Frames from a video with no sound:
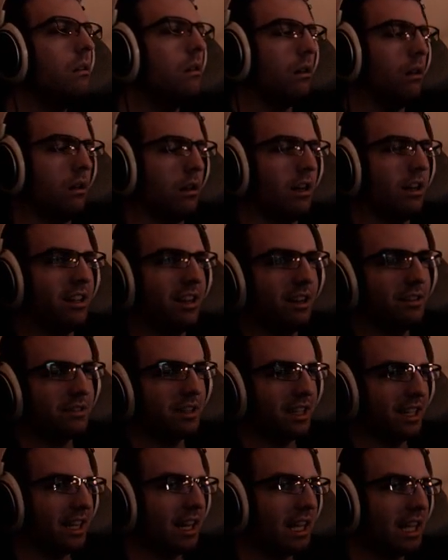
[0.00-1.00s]
I've got
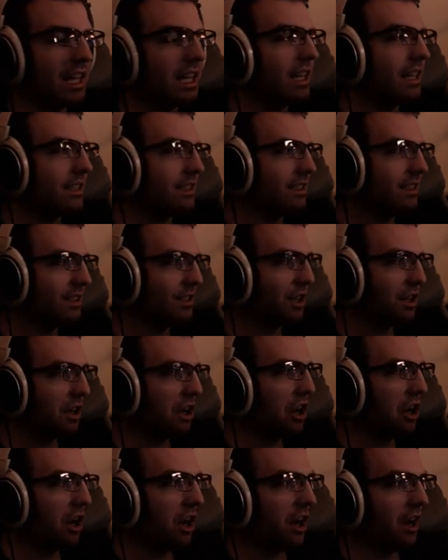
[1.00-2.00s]
like a heat. It's like
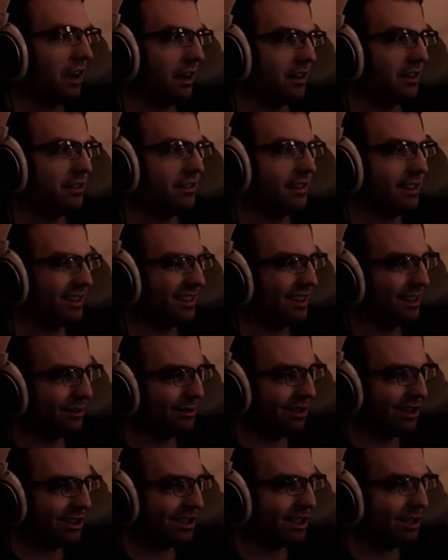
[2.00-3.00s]
hot. Like kind of
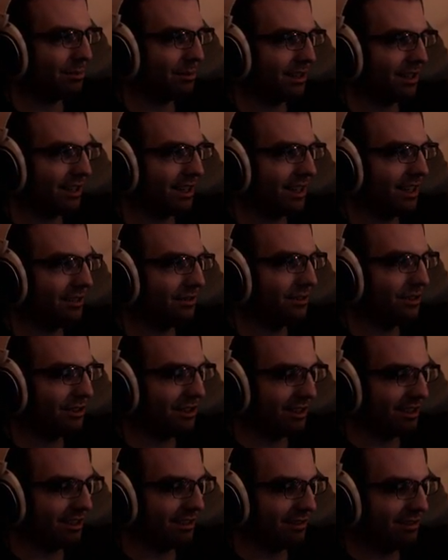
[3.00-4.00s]
like deep in it kind of feels like
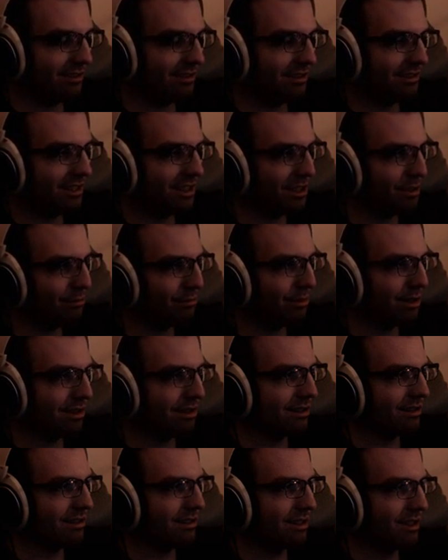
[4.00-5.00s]
a
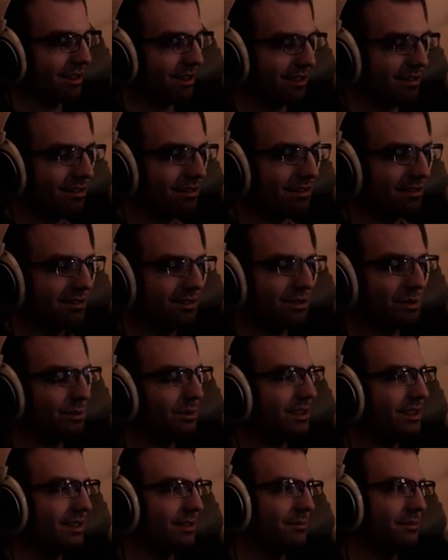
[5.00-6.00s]
burn, you know? It's
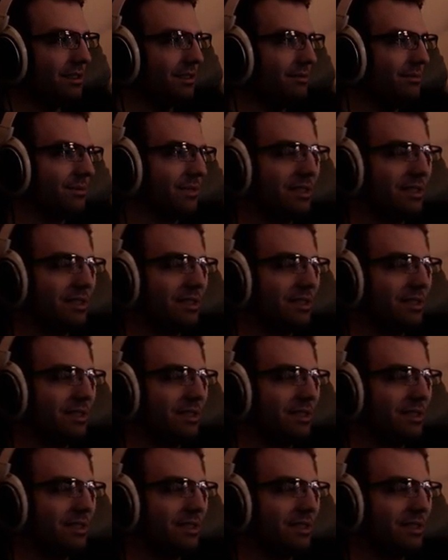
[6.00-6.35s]
weird, man.